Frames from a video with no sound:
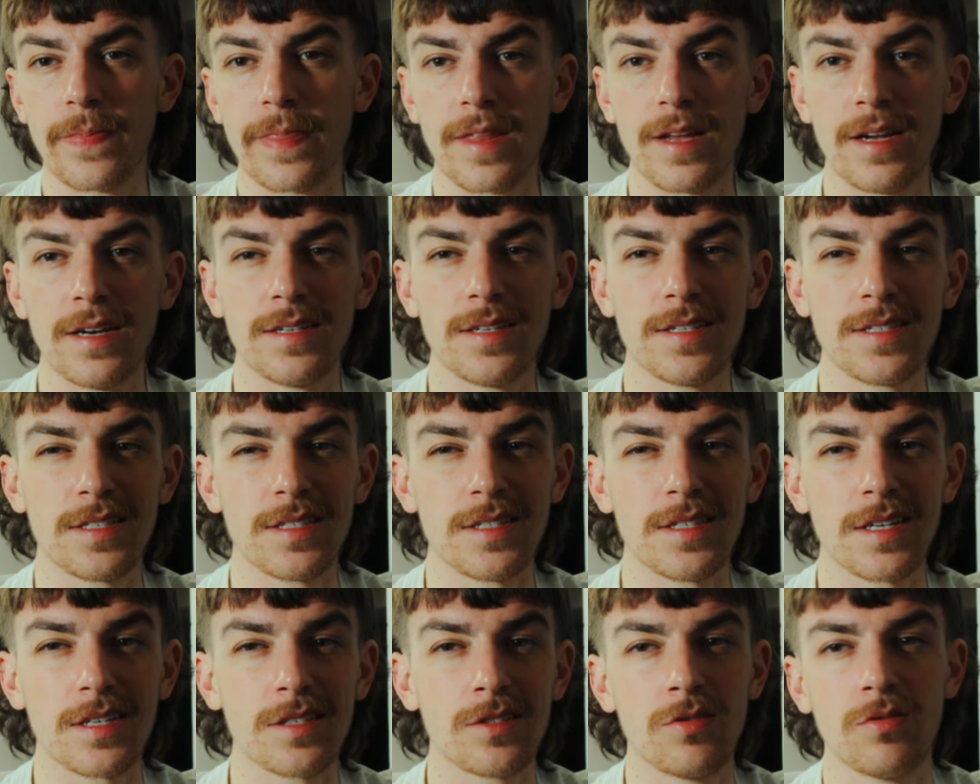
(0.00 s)
And it doesn't
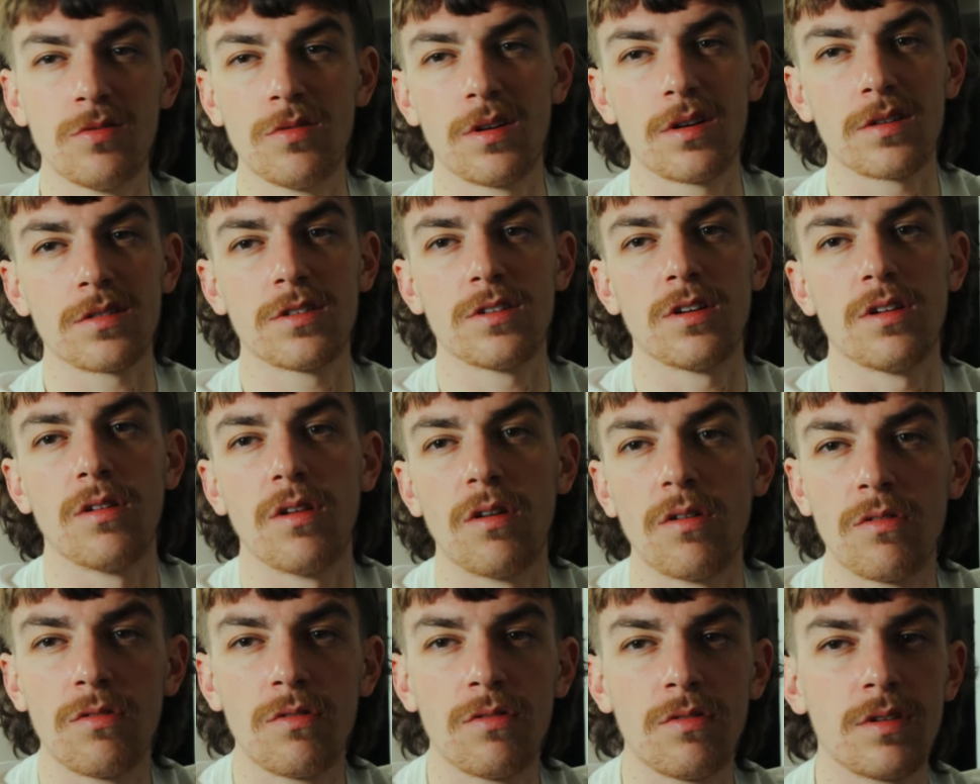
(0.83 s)
take too long to
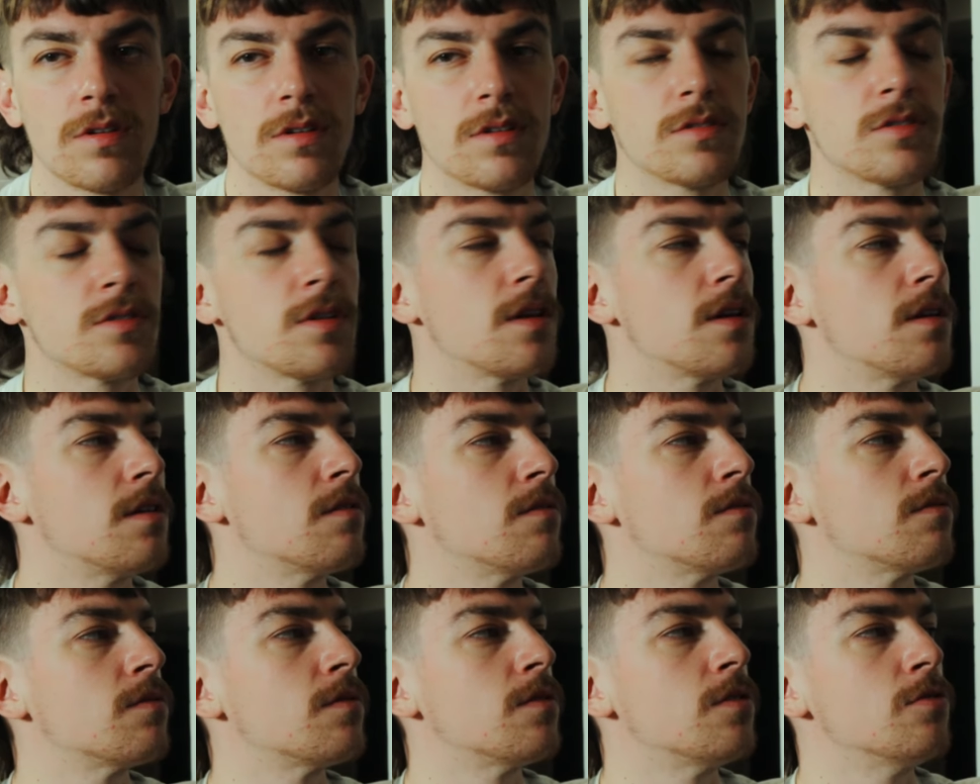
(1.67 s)
load, so they
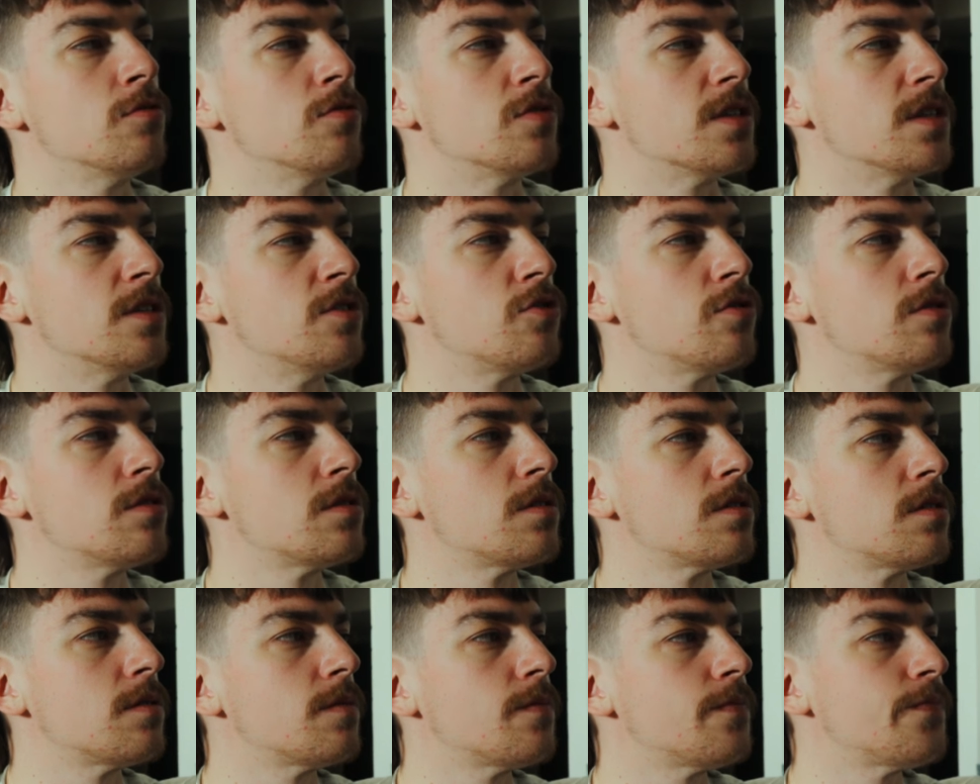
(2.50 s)
don't lose
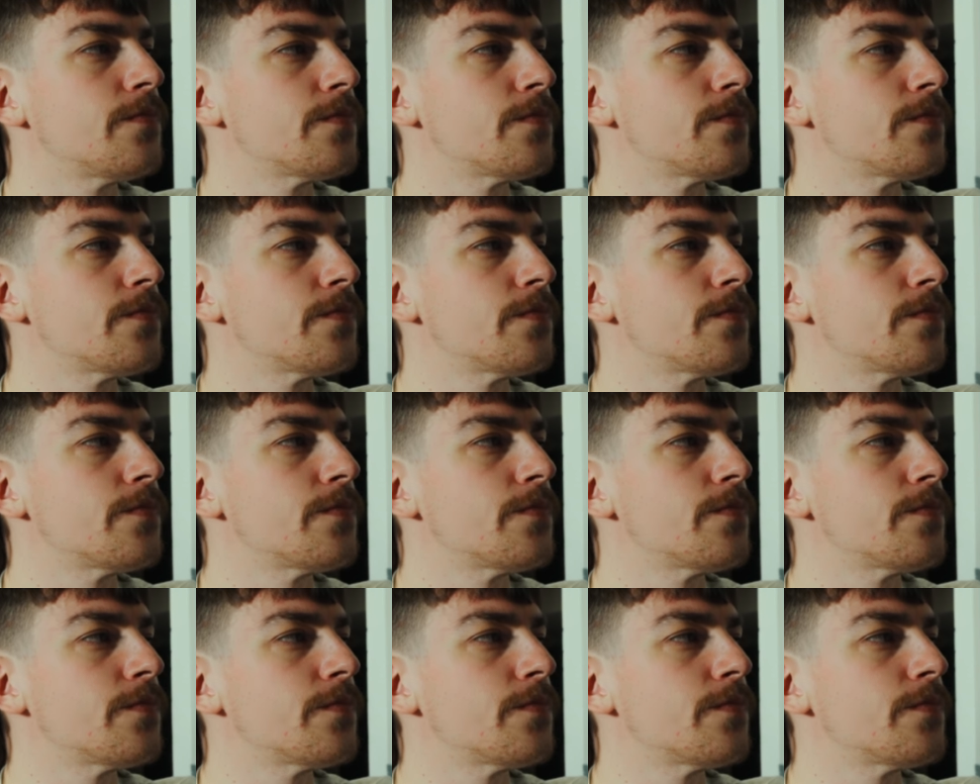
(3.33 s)
interest.